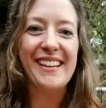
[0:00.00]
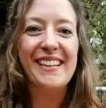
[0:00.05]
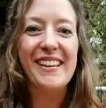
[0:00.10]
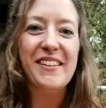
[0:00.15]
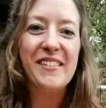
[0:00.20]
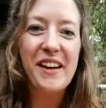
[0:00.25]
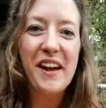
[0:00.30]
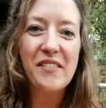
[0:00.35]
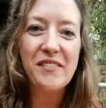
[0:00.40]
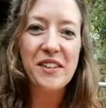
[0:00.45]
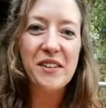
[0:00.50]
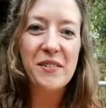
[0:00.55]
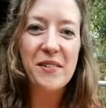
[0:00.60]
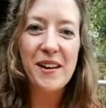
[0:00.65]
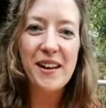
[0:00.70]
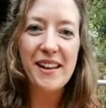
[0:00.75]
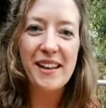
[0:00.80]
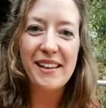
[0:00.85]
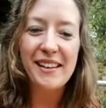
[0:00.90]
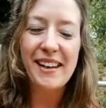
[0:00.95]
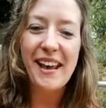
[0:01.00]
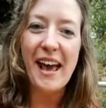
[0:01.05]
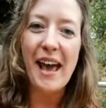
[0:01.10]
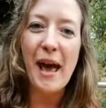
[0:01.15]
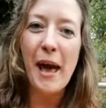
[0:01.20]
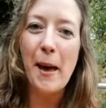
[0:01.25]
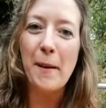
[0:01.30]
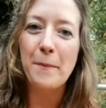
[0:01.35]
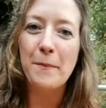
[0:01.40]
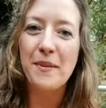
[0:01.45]
Hello everyone,
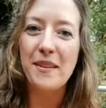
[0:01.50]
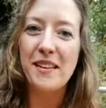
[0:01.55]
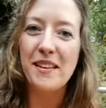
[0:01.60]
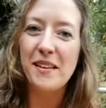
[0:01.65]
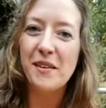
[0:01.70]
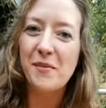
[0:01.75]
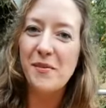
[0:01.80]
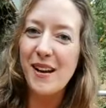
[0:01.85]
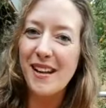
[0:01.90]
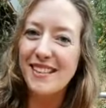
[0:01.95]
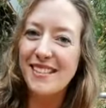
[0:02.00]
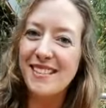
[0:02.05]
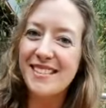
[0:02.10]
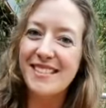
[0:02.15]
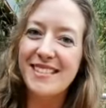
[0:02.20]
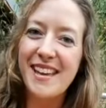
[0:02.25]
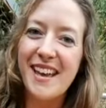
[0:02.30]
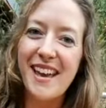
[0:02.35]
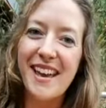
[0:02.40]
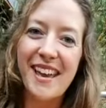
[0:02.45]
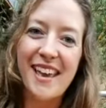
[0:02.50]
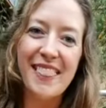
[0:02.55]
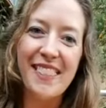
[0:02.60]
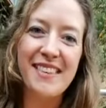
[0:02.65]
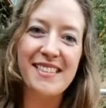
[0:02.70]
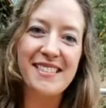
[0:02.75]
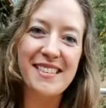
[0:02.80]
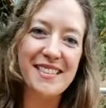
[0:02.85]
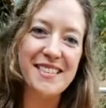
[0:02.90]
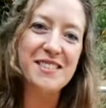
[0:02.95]
happy Wednesday.
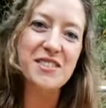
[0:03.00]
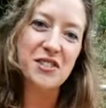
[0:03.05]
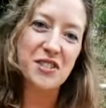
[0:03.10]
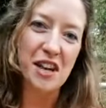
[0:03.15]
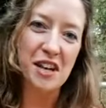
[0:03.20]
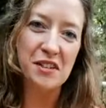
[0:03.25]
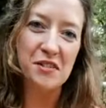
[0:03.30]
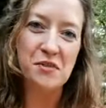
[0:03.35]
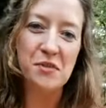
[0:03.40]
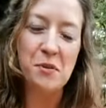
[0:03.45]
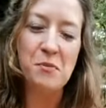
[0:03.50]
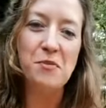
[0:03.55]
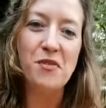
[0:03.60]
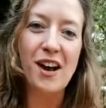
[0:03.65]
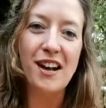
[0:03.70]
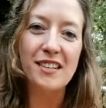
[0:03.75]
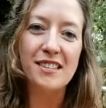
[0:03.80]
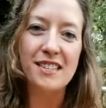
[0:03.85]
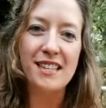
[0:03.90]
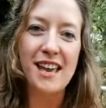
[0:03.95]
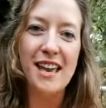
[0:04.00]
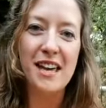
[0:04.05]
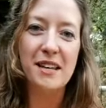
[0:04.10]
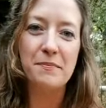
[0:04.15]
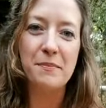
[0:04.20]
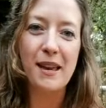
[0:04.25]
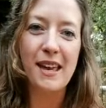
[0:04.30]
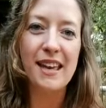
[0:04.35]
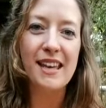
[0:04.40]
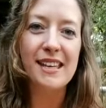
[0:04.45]
This is Jen from Foxley
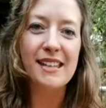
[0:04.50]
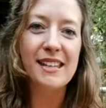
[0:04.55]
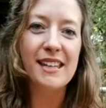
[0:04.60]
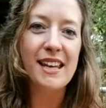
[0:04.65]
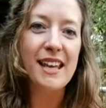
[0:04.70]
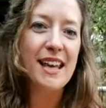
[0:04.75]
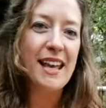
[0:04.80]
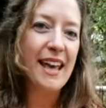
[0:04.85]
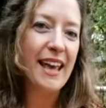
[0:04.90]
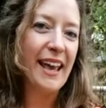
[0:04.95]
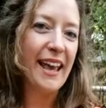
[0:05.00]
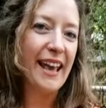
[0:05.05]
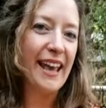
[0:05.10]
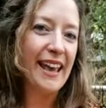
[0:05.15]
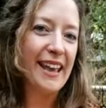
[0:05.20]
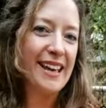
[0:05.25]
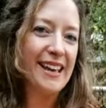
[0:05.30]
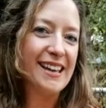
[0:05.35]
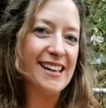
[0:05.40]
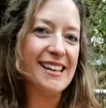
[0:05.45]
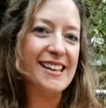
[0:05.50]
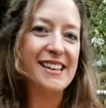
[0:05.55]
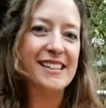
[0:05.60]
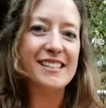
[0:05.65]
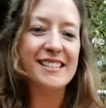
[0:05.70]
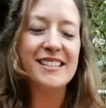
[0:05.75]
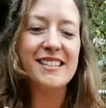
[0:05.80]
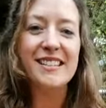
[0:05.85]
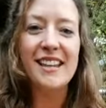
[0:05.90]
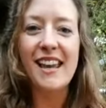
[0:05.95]
Handmade,
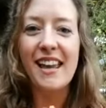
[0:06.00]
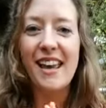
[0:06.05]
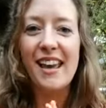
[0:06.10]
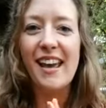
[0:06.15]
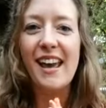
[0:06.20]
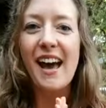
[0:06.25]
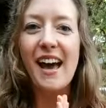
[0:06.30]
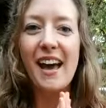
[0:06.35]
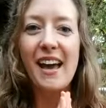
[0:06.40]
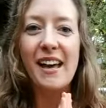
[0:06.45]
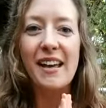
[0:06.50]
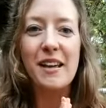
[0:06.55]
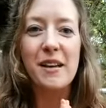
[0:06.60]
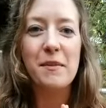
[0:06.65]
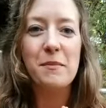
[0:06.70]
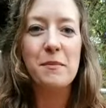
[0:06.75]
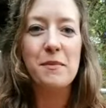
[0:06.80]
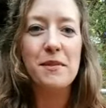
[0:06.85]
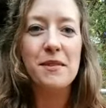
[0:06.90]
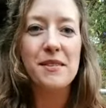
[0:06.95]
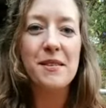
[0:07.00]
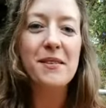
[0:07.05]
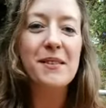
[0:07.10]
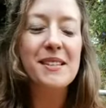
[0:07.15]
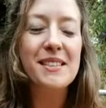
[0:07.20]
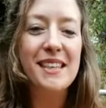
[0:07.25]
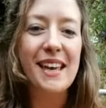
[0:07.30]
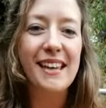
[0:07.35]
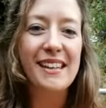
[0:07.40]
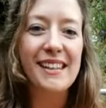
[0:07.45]
and today I am so
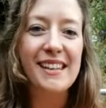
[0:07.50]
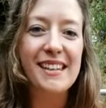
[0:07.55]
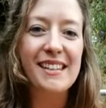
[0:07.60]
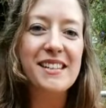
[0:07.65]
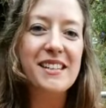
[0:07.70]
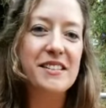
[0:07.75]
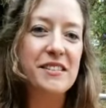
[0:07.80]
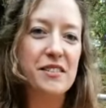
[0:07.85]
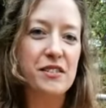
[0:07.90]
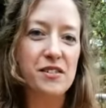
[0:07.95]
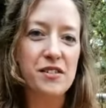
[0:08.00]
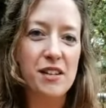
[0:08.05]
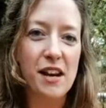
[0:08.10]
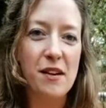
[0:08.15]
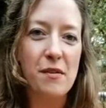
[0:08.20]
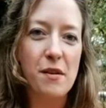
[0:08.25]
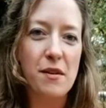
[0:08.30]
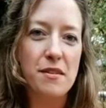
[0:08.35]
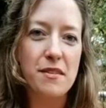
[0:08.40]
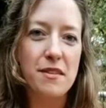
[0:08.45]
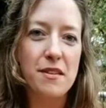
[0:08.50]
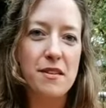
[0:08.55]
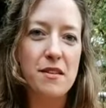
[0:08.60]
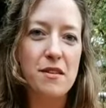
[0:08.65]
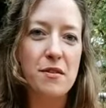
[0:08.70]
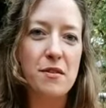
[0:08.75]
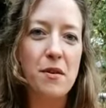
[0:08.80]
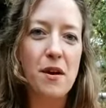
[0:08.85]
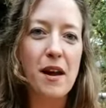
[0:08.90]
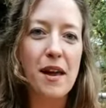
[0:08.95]
excited to share with
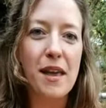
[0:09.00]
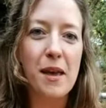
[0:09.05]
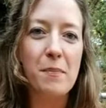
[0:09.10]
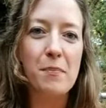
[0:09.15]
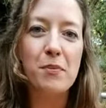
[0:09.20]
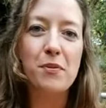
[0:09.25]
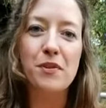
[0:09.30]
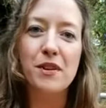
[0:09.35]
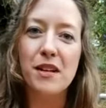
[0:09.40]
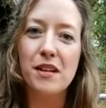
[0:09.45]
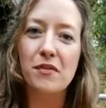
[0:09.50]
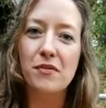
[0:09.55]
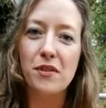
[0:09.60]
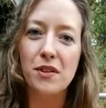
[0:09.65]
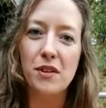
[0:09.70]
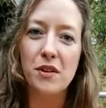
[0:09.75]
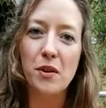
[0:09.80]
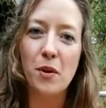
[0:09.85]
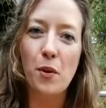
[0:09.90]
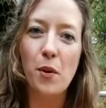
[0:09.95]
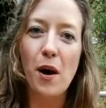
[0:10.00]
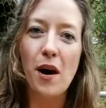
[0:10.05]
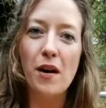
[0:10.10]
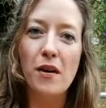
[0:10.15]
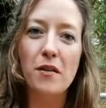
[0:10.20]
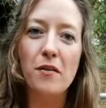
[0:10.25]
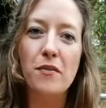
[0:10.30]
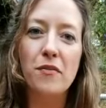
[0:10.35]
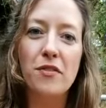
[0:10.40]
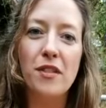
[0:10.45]
you a preview
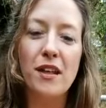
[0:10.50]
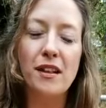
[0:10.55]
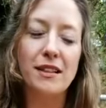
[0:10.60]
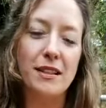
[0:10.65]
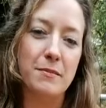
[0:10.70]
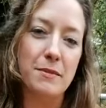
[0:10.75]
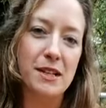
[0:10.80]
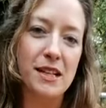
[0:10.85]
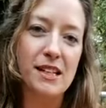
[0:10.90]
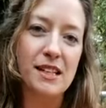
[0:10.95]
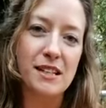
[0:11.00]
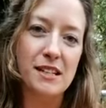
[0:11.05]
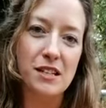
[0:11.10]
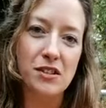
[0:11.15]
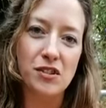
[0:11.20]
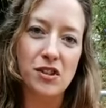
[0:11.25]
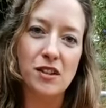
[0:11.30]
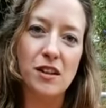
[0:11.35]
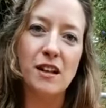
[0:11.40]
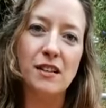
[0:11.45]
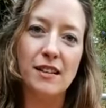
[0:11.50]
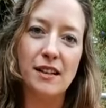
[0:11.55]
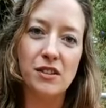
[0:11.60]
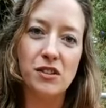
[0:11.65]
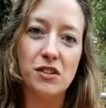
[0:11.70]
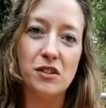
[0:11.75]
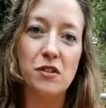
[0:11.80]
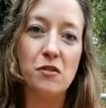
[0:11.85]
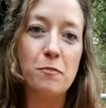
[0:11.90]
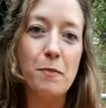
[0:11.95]
of the limited edition
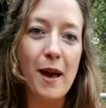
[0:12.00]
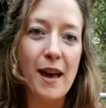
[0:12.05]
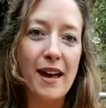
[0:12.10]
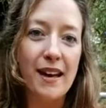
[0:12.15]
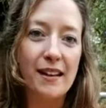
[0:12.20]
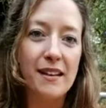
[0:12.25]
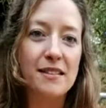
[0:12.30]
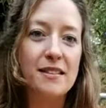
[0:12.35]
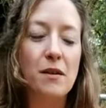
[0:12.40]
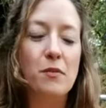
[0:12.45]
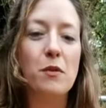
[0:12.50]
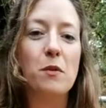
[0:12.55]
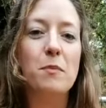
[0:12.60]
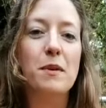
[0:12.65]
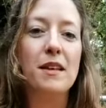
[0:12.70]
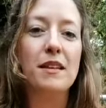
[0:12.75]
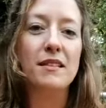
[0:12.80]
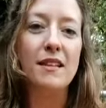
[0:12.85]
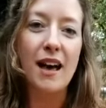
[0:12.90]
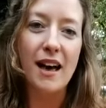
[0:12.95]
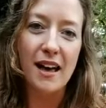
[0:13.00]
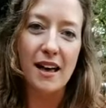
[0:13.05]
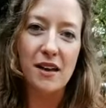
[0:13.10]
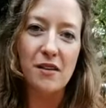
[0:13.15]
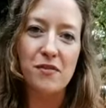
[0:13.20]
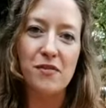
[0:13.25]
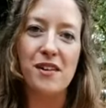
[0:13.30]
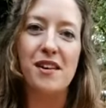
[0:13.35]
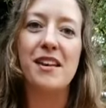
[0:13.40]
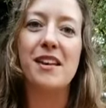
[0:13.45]
collection of bags that will be
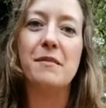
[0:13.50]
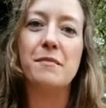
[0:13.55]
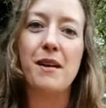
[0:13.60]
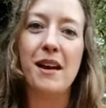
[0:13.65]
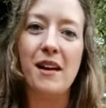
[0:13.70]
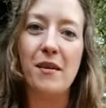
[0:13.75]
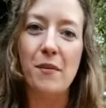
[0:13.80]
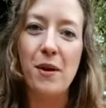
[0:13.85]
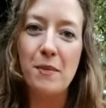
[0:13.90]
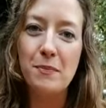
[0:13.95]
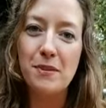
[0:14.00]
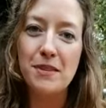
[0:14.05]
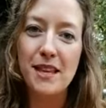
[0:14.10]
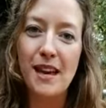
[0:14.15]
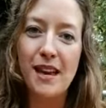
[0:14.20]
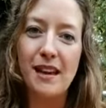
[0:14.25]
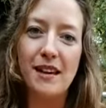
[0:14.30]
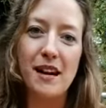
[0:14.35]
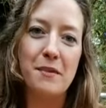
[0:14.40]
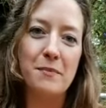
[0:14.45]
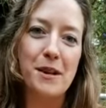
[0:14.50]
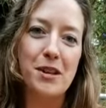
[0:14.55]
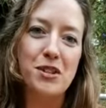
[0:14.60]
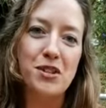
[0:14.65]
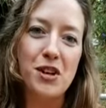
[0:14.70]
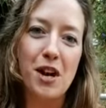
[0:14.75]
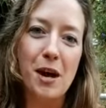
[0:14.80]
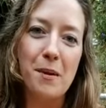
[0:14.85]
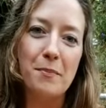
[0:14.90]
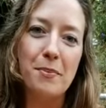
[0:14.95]
live in my website on my
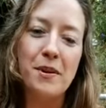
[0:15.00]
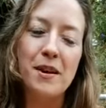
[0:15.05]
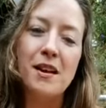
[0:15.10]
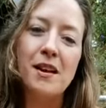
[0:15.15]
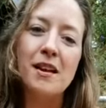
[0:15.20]
shop